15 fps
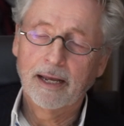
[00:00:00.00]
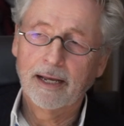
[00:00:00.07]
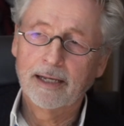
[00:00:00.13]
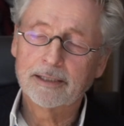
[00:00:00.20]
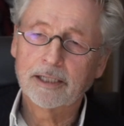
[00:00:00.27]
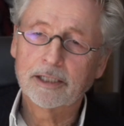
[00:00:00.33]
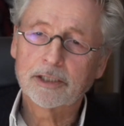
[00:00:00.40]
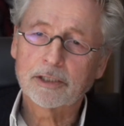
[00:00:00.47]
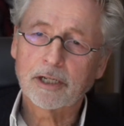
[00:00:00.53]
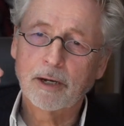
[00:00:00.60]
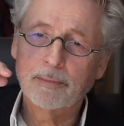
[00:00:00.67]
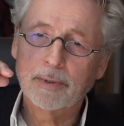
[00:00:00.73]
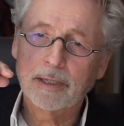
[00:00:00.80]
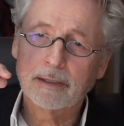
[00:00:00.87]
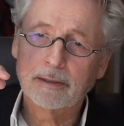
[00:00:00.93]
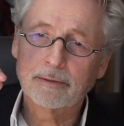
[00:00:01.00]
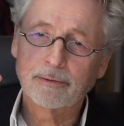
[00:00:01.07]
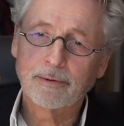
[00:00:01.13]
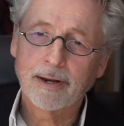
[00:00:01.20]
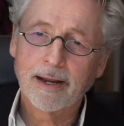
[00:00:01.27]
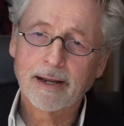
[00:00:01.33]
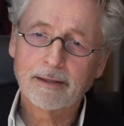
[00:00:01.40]
and it's
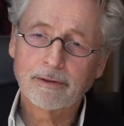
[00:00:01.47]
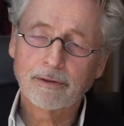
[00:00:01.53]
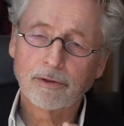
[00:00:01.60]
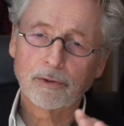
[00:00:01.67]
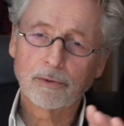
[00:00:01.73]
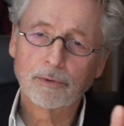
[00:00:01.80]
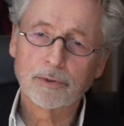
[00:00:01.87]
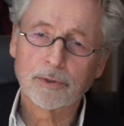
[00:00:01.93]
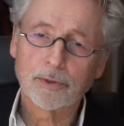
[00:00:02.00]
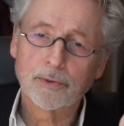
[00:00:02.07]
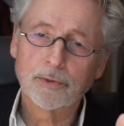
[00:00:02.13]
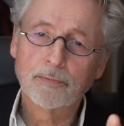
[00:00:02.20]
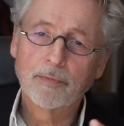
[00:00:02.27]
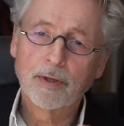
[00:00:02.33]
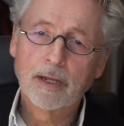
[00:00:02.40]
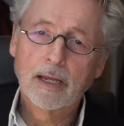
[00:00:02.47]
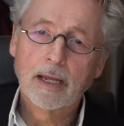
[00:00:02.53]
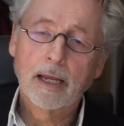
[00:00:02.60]
coming right through you.